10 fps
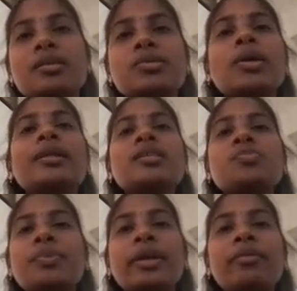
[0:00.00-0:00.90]
So in this
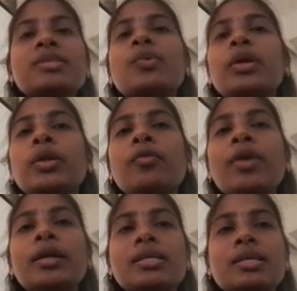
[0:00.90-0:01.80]
previous video we
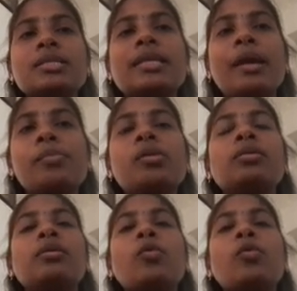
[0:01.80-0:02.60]
are discussing about